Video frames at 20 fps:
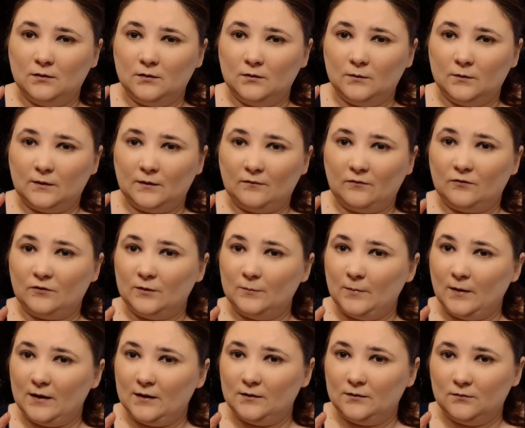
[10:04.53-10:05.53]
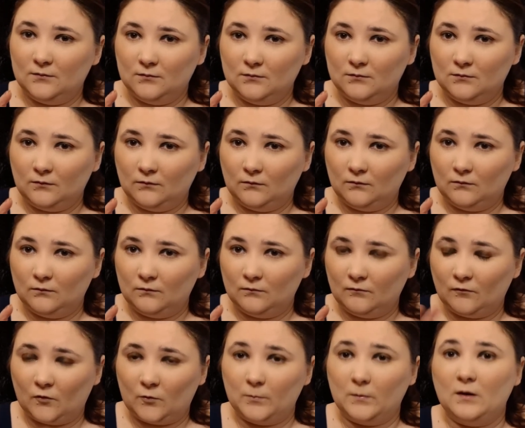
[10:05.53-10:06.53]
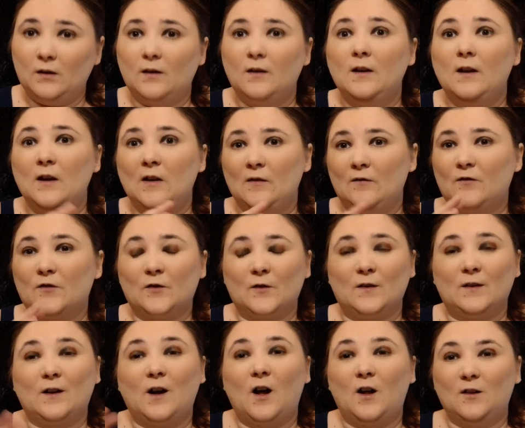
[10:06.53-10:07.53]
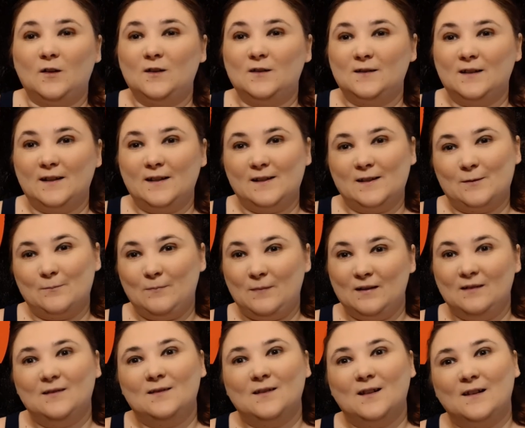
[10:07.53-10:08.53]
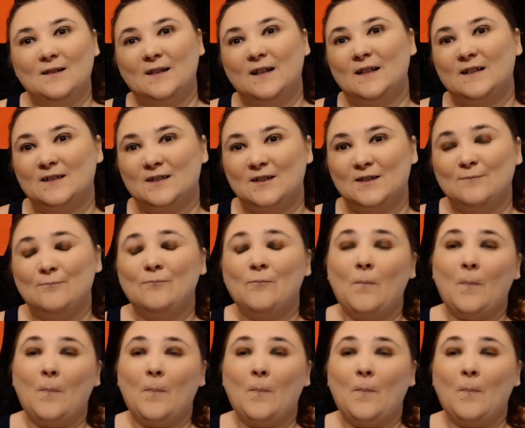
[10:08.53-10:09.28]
is it 3-pan formula for the holidays mint collection.